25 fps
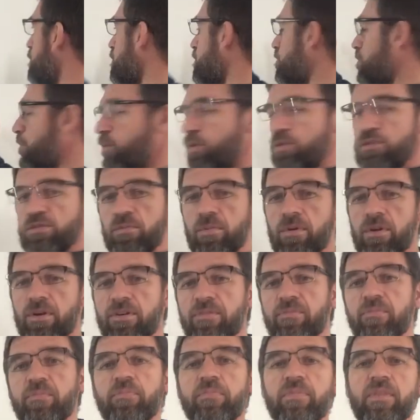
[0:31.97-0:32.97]
see the board's
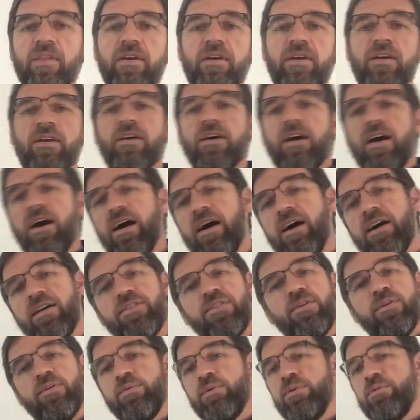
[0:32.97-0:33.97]
blank. I
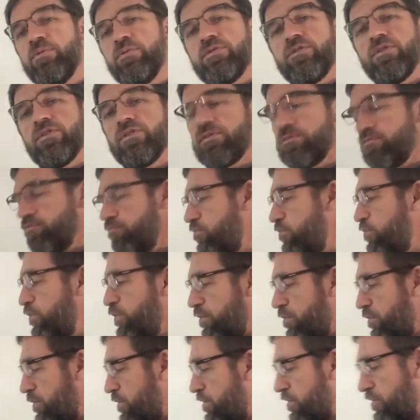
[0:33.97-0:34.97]
thought we would
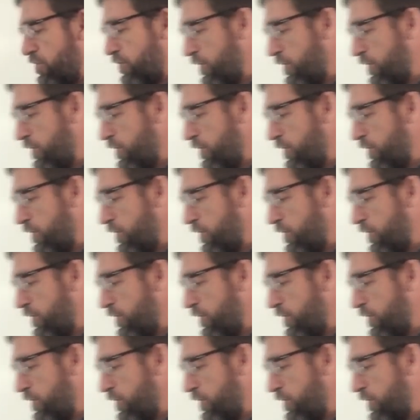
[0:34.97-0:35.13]
just